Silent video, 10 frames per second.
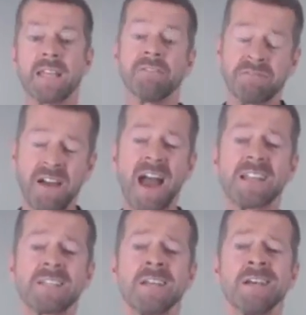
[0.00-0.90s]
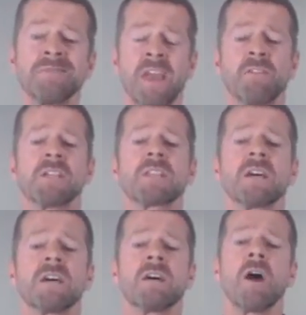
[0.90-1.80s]
In fact, there is
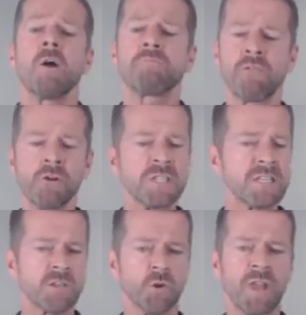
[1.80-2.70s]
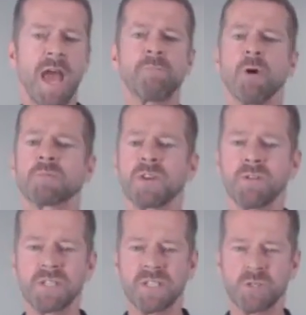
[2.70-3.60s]
a process called
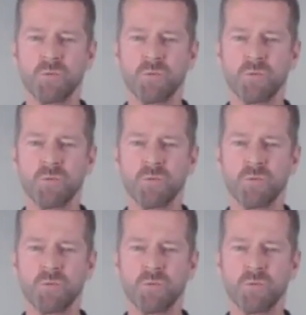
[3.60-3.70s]
apoptosis,